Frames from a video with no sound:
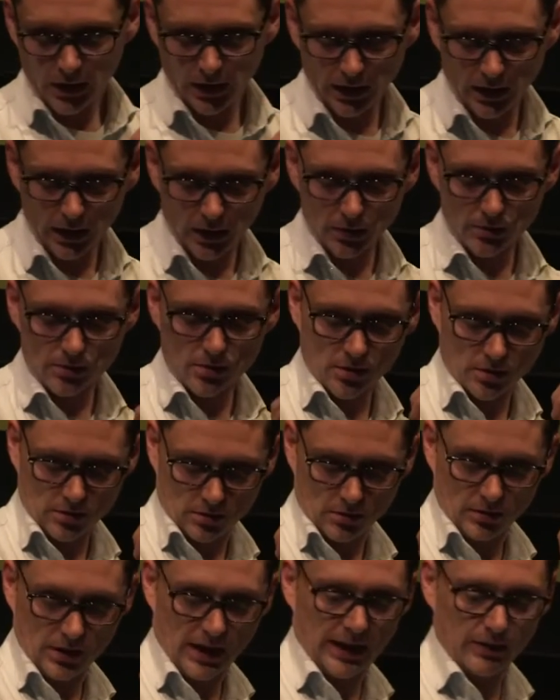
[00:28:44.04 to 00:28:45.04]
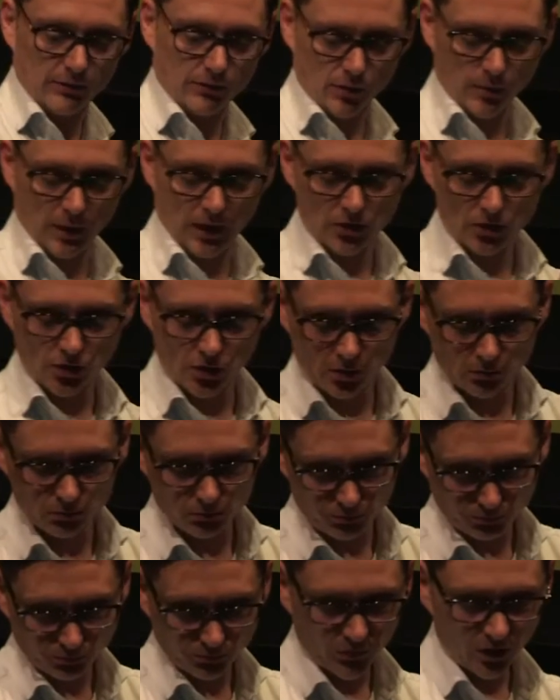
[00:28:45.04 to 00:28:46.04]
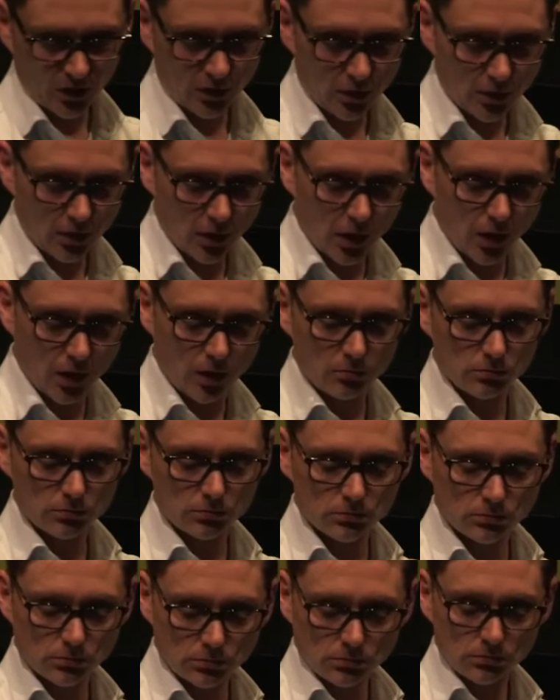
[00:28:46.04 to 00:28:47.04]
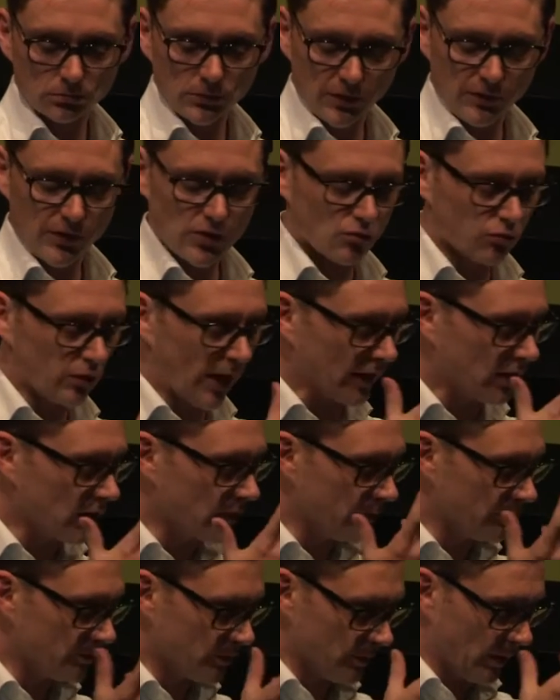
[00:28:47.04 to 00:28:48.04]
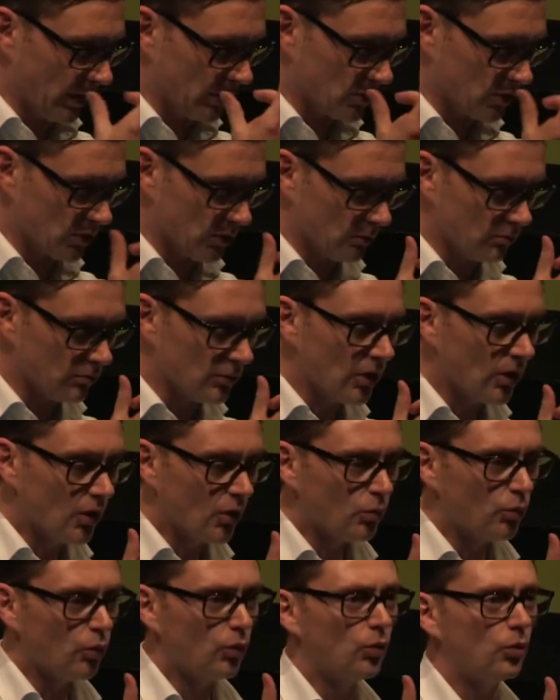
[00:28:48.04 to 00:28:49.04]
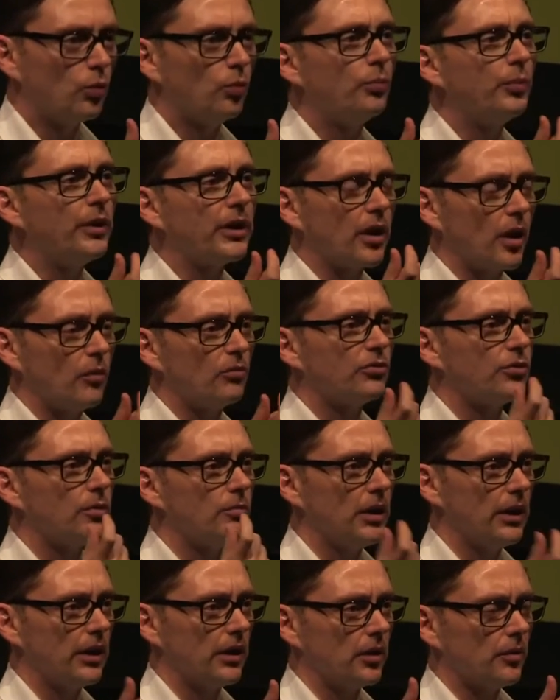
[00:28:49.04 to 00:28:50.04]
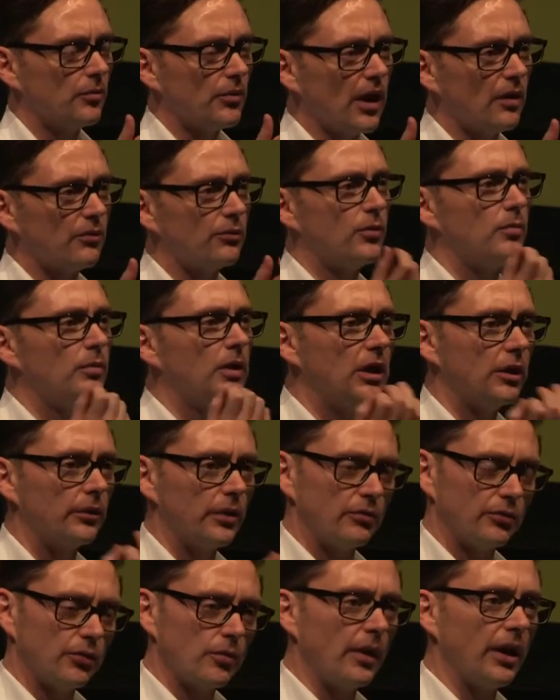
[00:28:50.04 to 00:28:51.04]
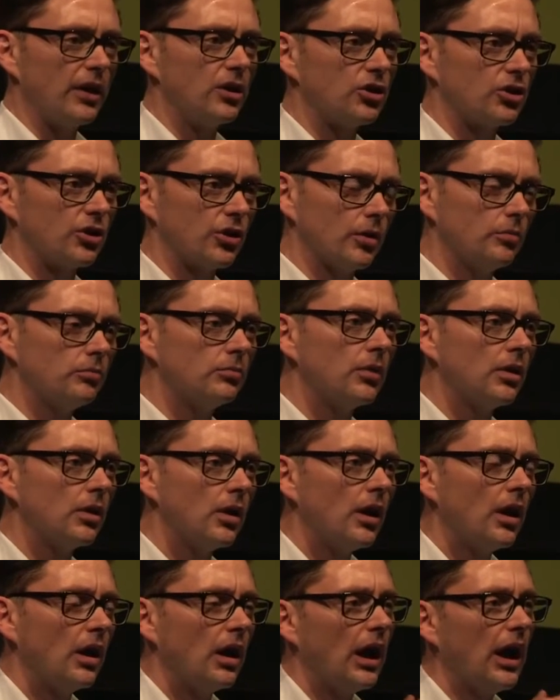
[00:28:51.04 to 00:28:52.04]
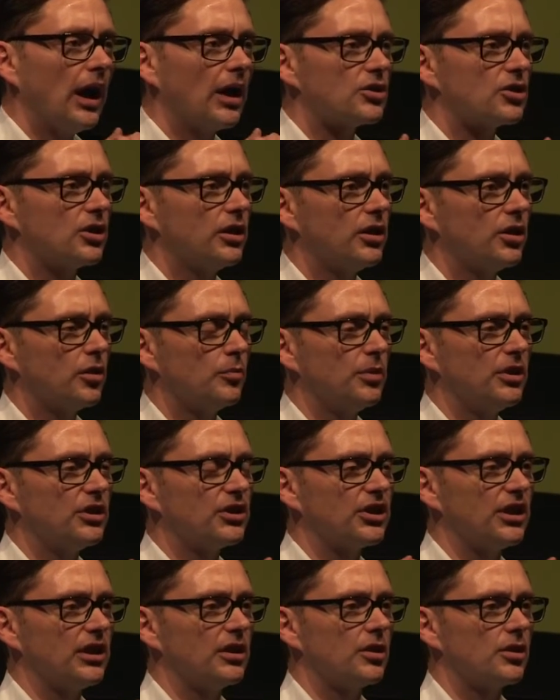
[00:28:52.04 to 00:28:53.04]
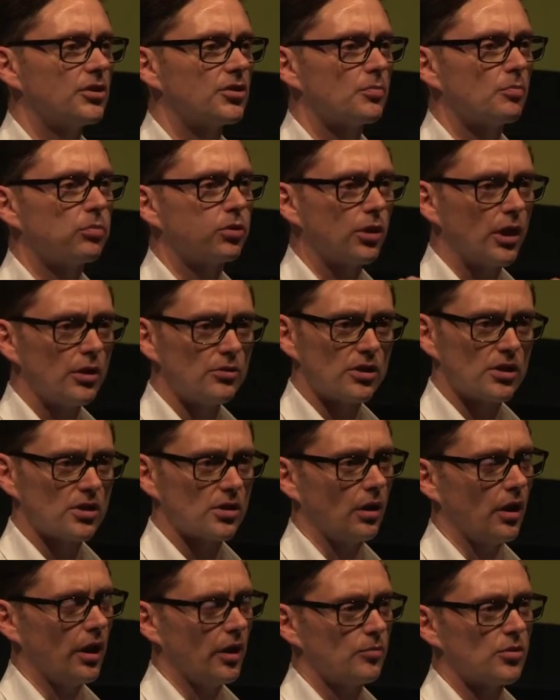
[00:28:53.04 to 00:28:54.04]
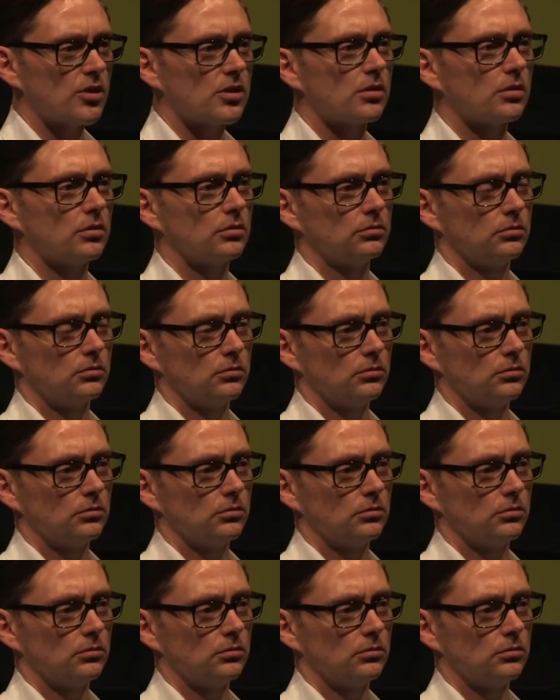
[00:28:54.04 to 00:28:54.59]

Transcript: And that information, if it's regular information, will become familiar. That familiar information actually could be seen as prototypes.